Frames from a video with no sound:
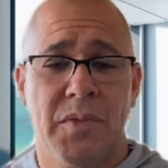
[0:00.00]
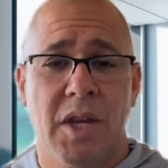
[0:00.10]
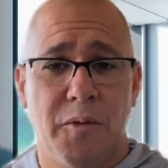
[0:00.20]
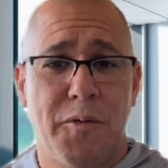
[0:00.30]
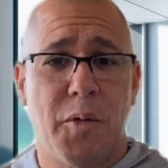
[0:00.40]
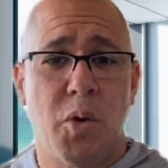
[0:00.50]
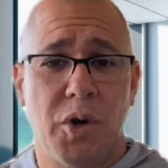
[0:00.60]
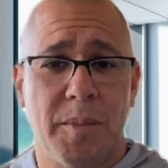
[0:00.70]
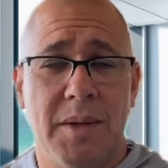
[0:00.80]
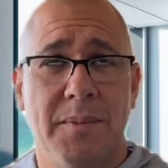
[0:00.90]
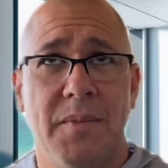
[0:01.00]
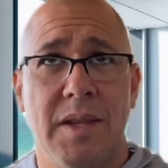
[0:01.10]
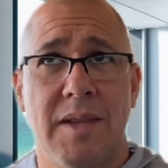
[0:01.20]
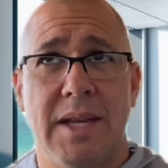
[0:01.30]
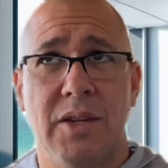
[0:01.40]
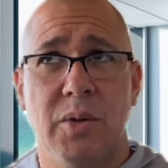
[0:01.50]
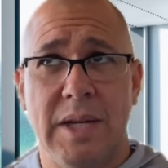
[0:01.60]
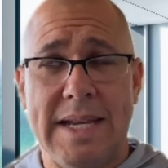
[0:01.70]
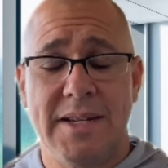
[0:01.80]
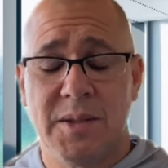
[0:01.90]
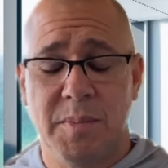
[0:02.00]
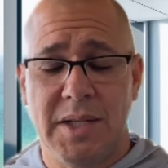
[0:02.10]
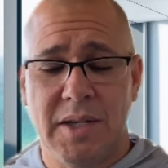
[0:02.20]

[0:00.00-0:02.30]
a form that you need to be